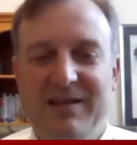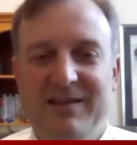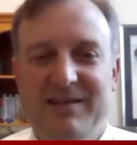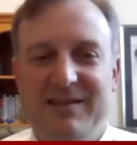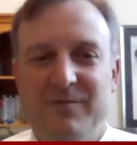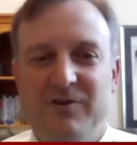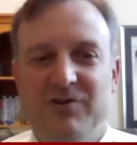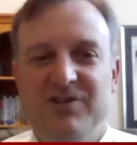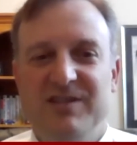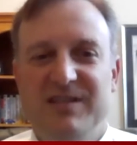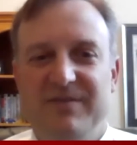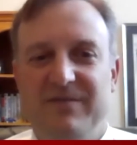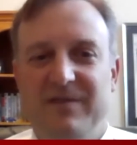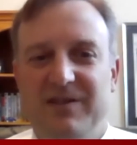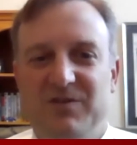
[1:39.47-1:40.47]
These
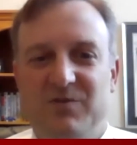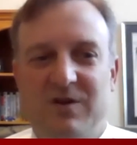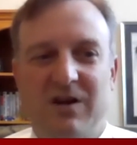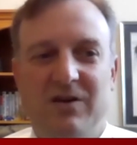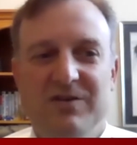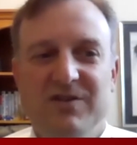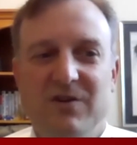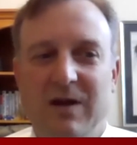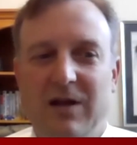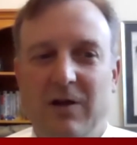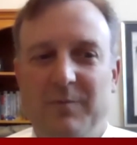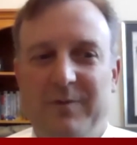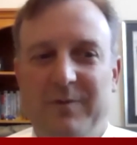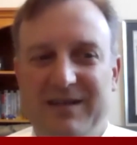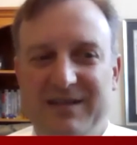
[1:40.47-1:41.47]
emergency funds would also
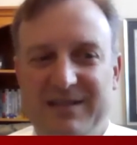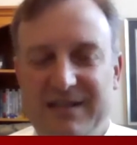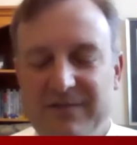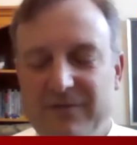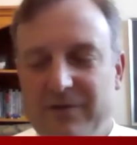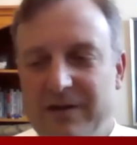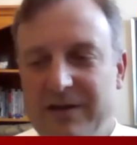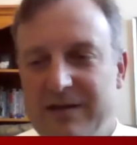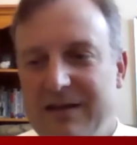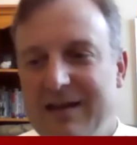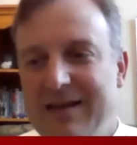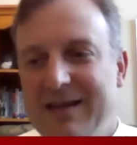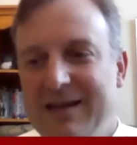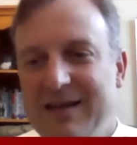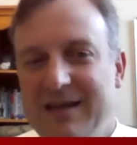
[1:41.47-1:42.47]
help in a different
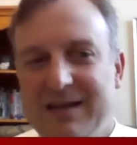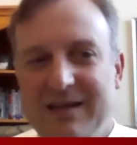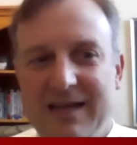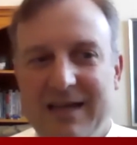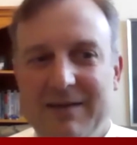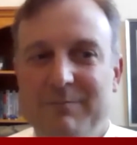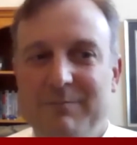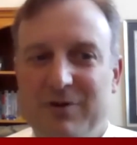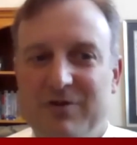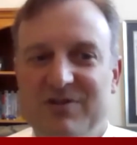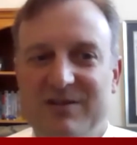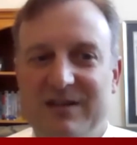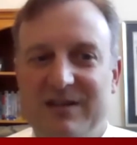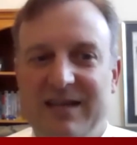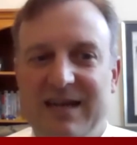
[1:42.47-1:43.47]
yet
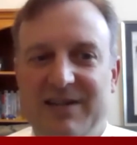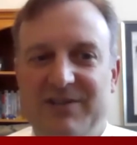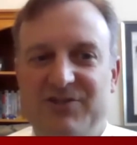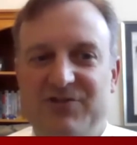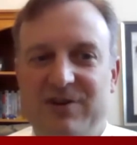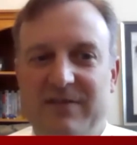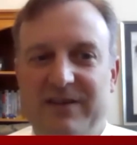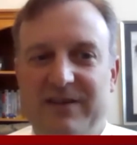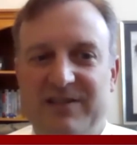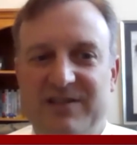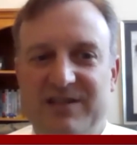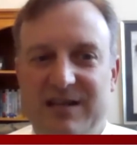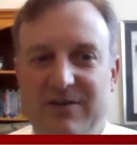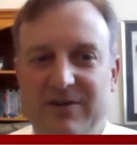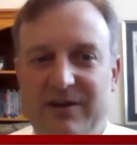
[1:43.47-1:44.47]
personally catastrophic
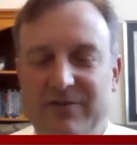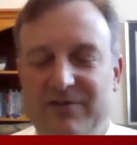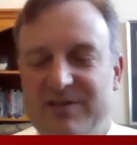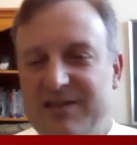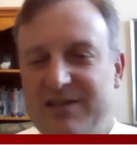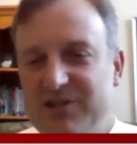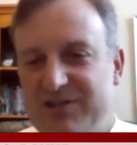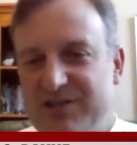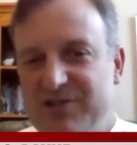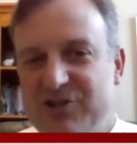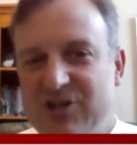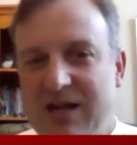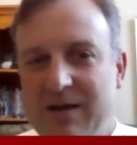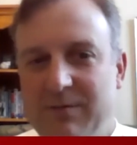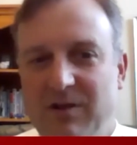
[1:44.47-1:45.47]
scenario, such as a
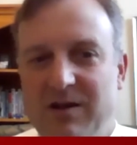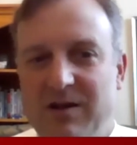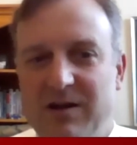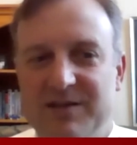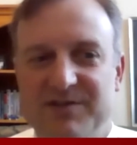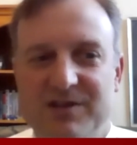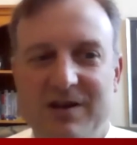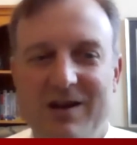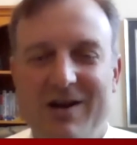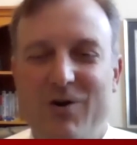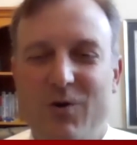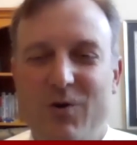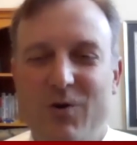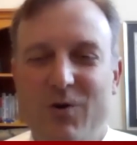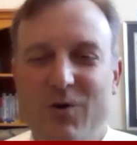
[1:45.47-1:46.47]
job loss
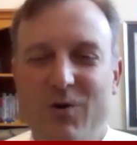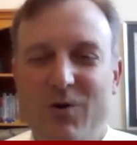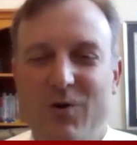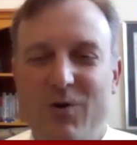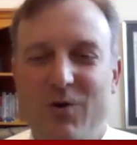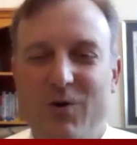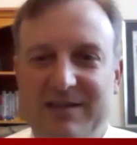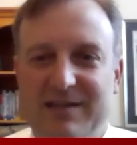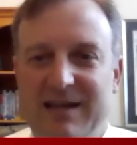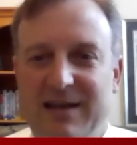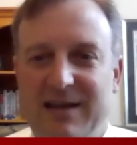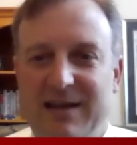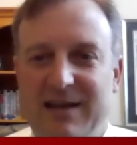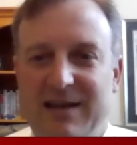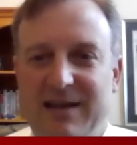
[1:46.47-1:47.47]
or an unexpected
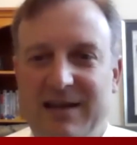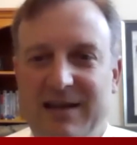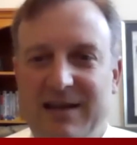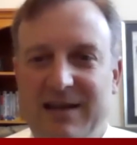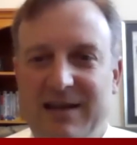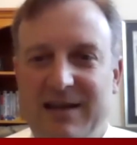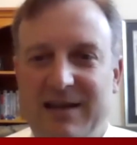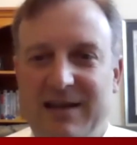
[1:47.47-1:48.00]
health issue.